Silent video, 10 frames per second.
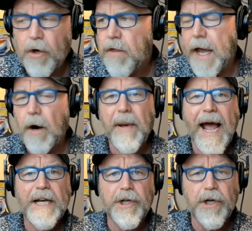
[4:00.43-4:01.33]
They are
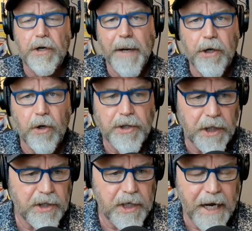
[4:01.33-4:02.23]
passionate about your
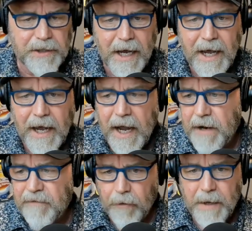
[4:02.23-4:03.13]
success.
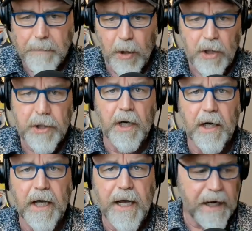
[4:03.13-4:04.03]
And for me
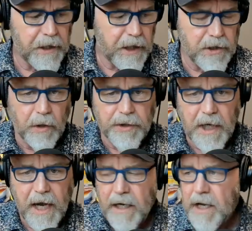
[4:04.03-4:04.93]
personally at Industrial
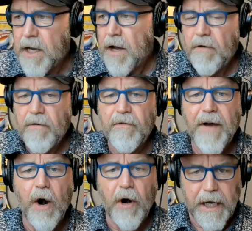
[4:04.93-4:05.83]
Talk,
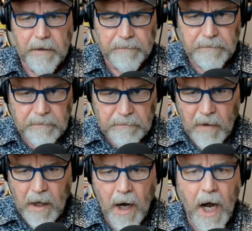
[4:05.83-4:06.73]
very
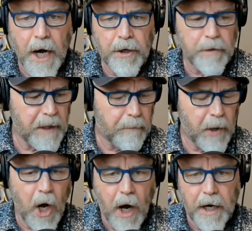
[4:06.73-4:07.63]
honored to be a
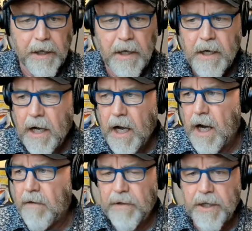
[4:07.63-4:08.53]
part
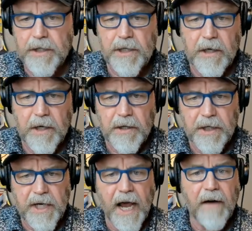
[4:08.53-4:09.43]
of this
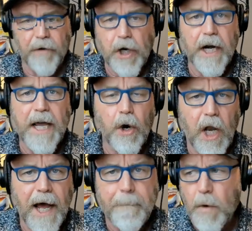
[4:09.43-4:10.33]
this effort. You're going to hear a
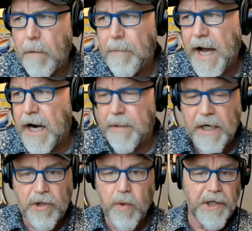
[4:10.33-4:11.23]
lot more about it
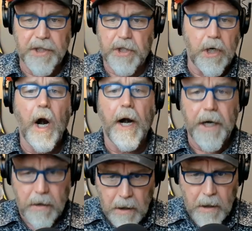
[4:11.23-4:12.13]
because we're just
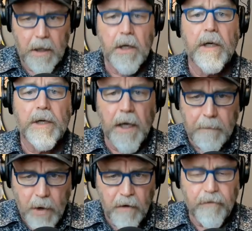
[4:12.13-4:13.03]
starting to,
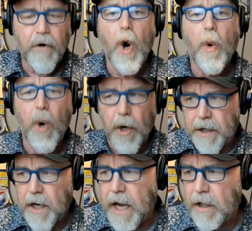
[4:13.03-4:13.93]
and move forward
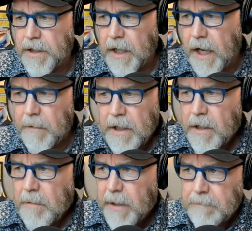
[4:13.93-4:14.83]
and and uh,
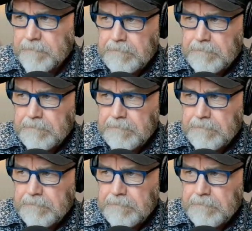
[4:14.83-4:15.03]
but